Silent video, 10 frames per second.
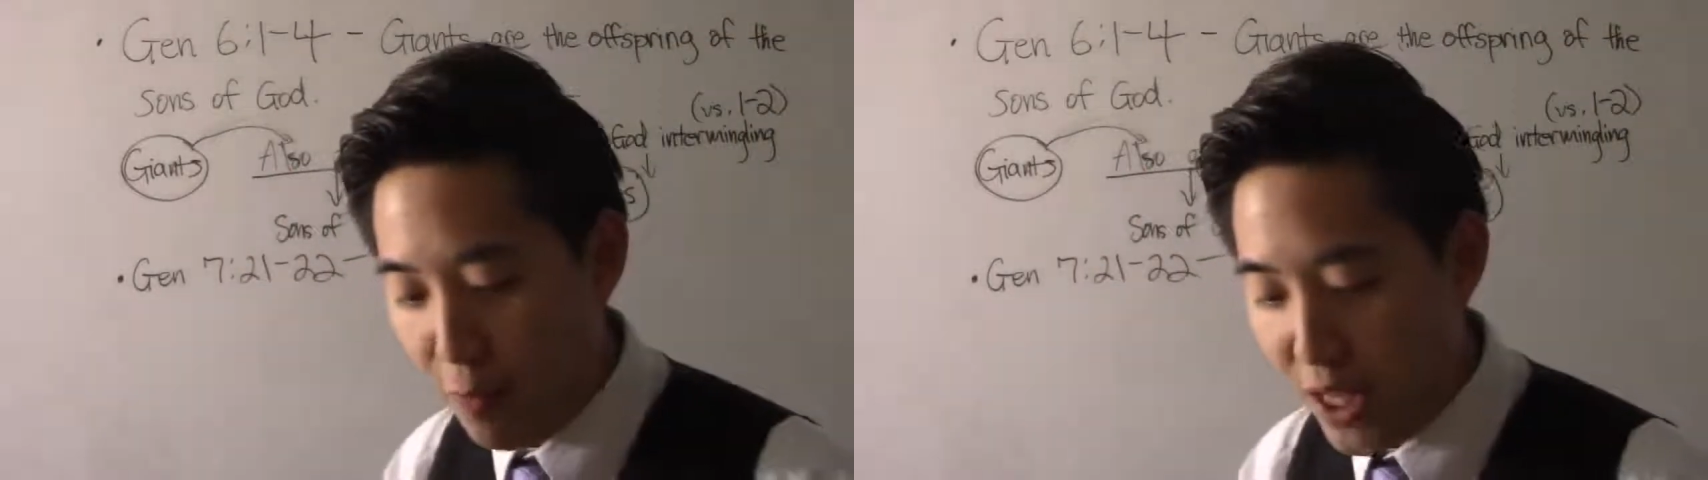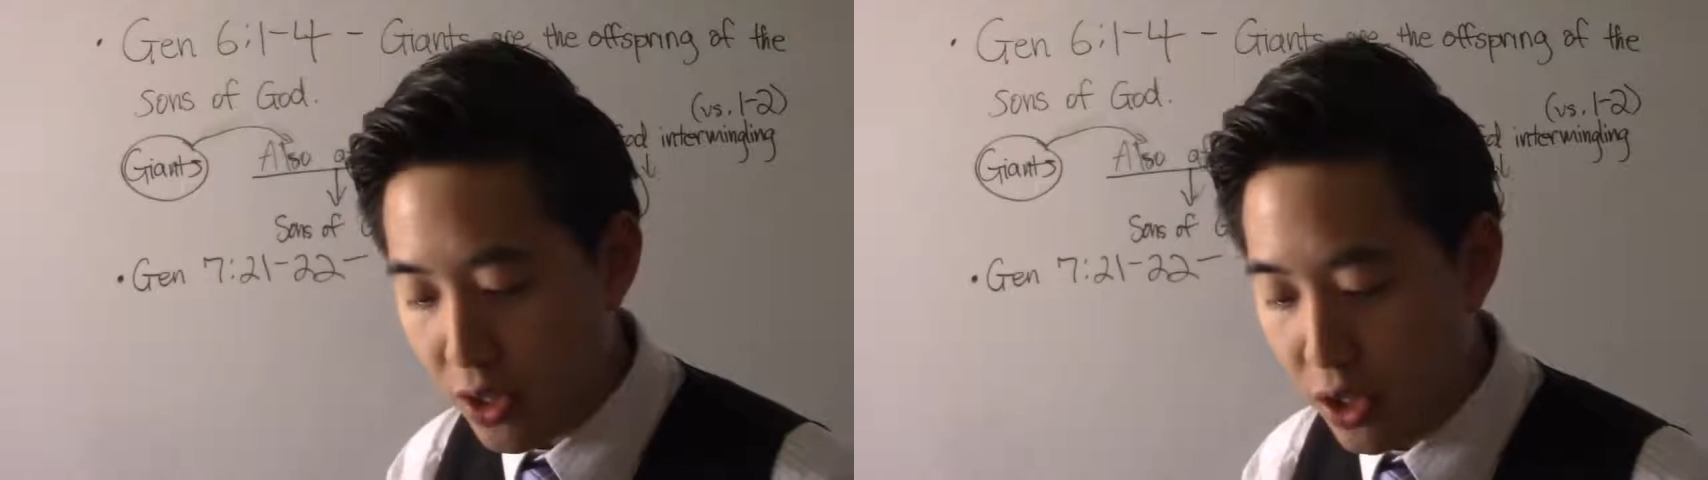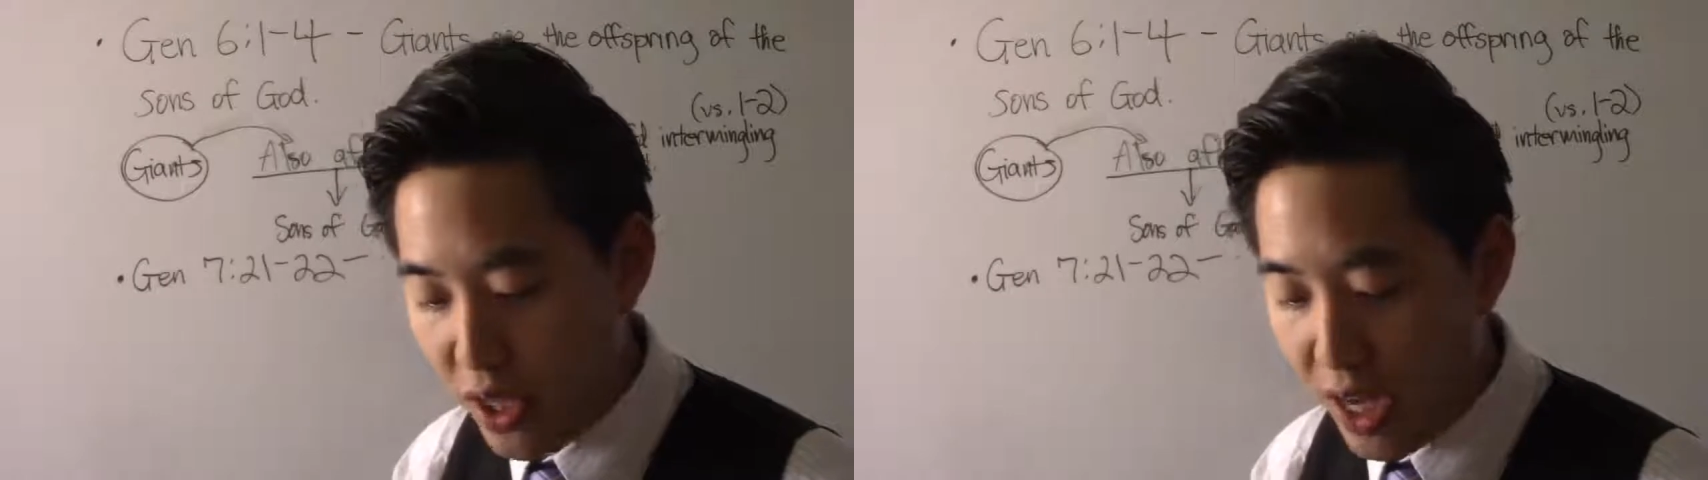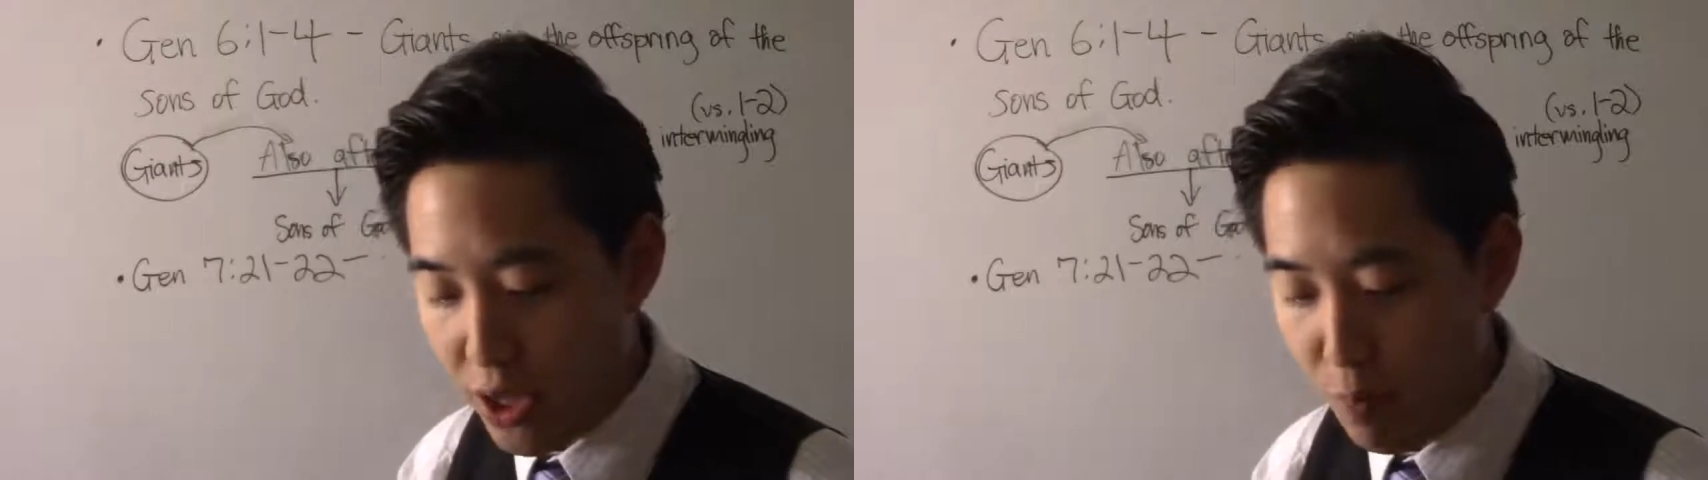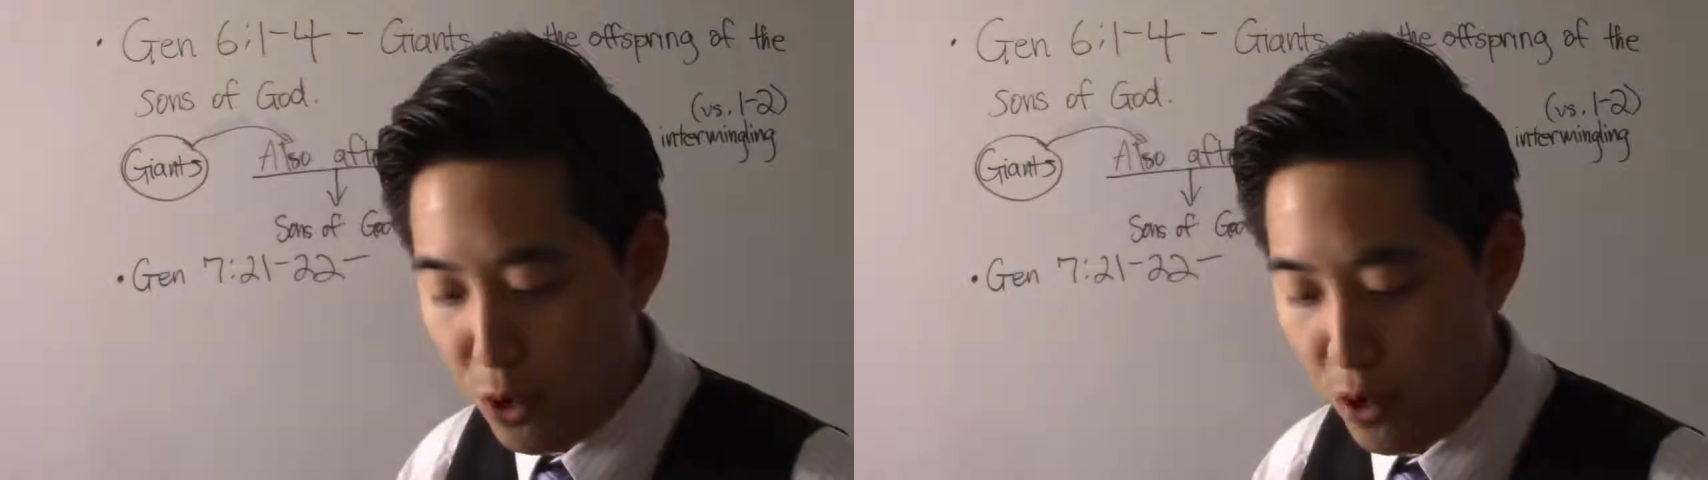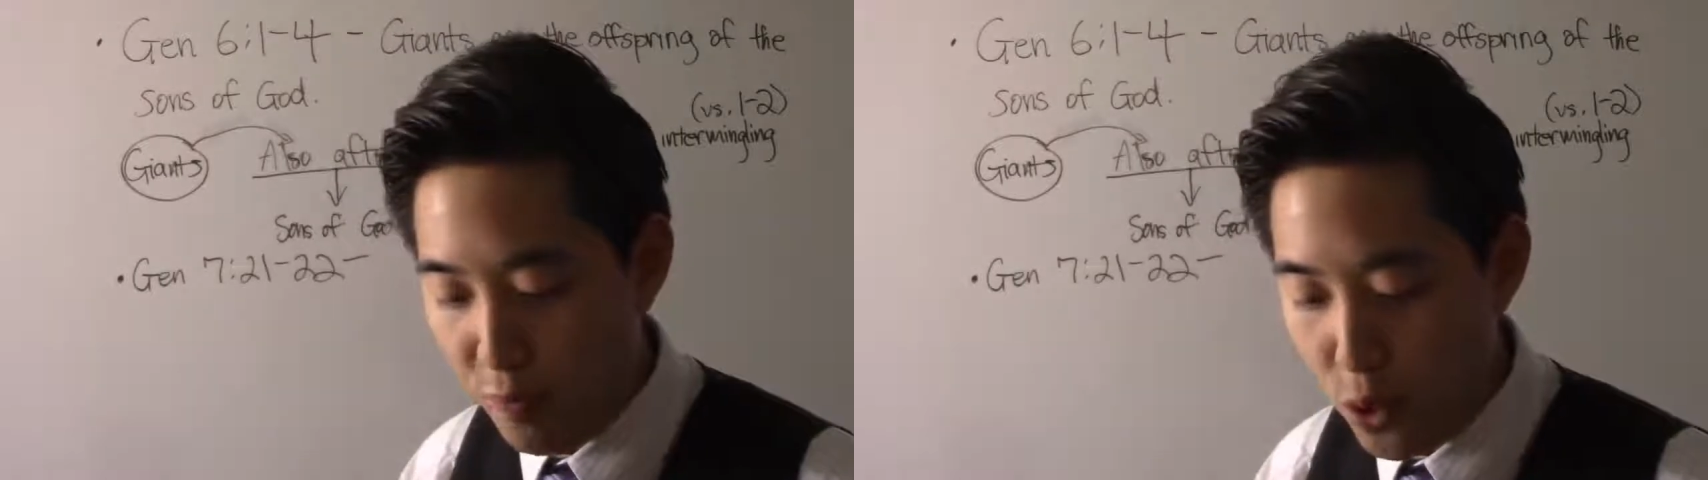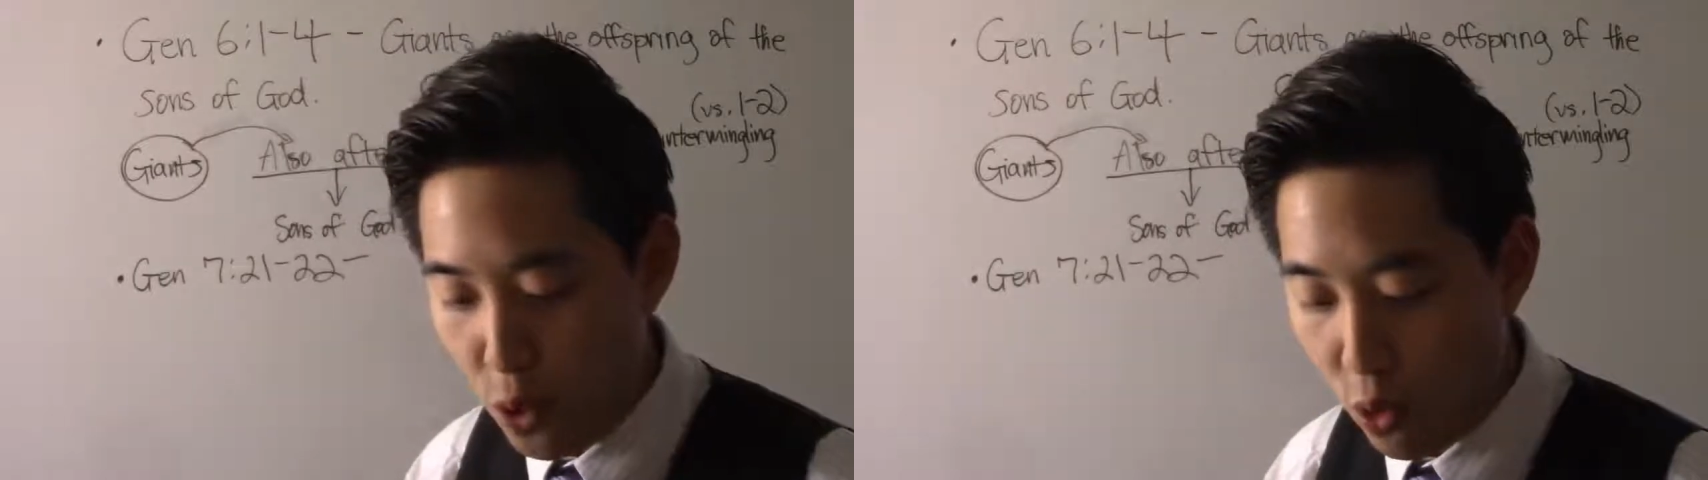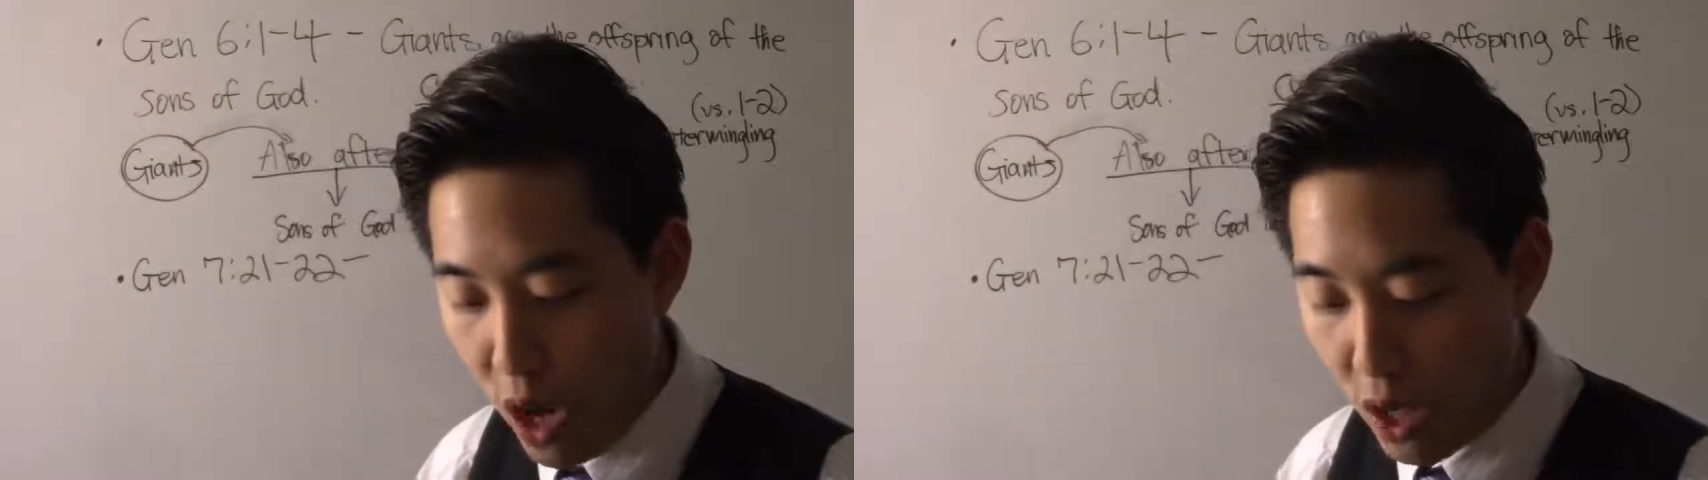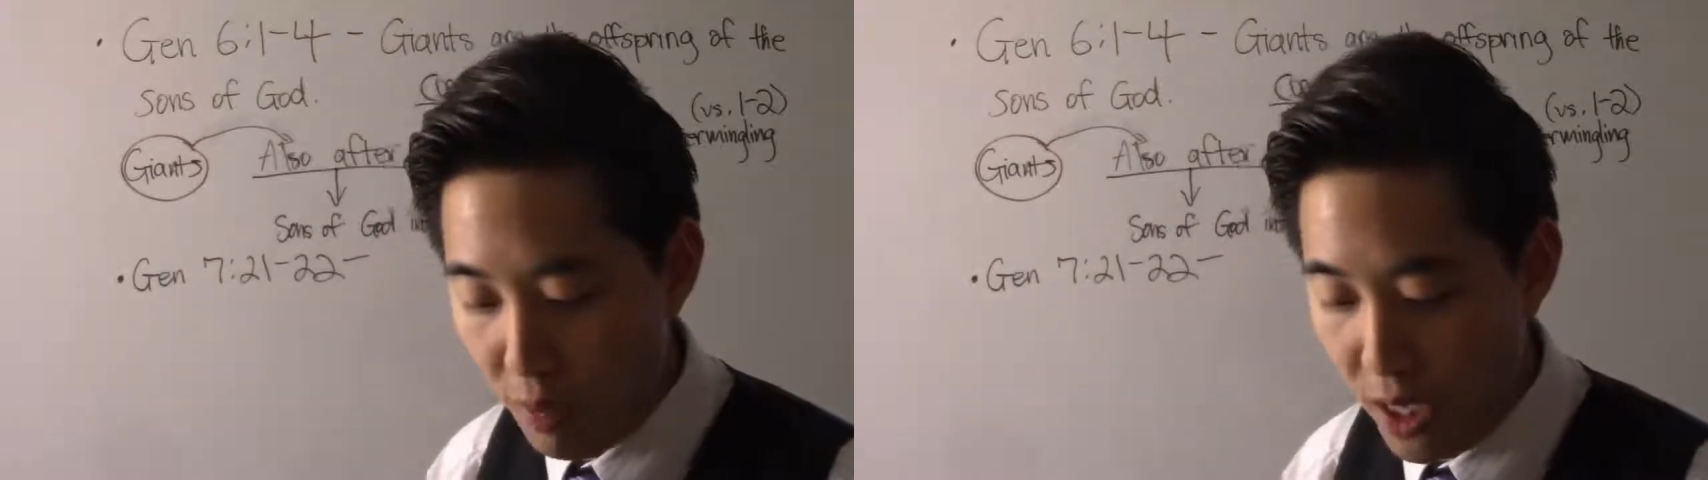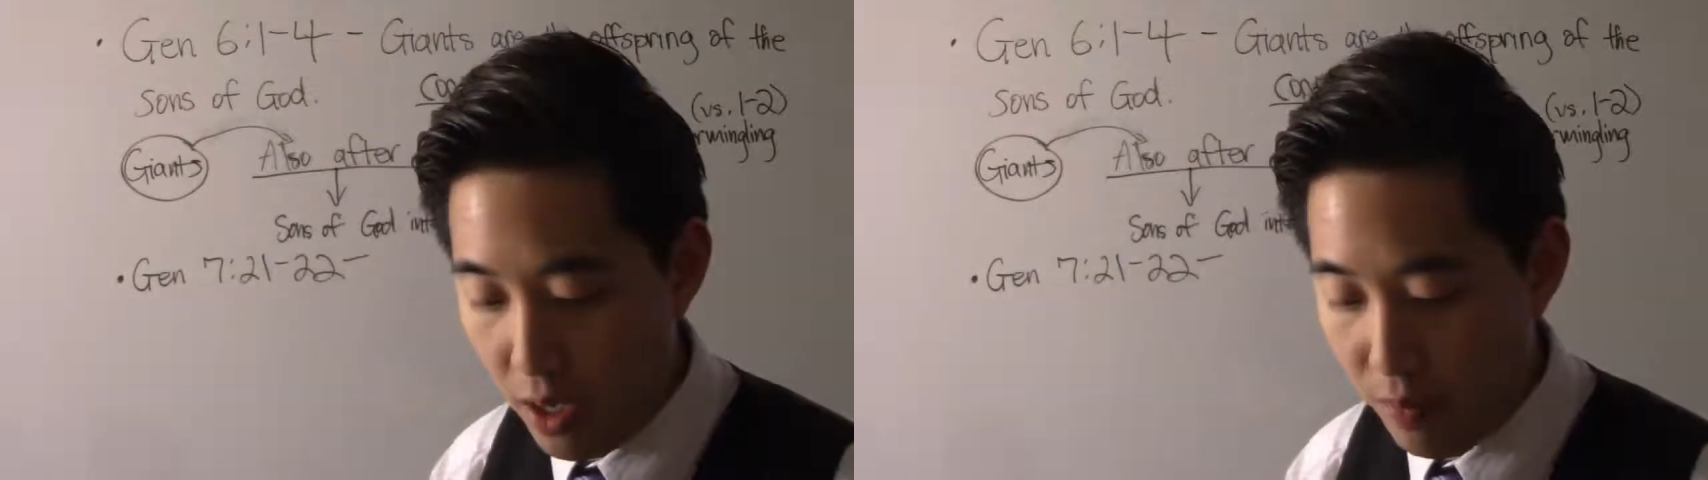Because look at the book of Deuteronomy.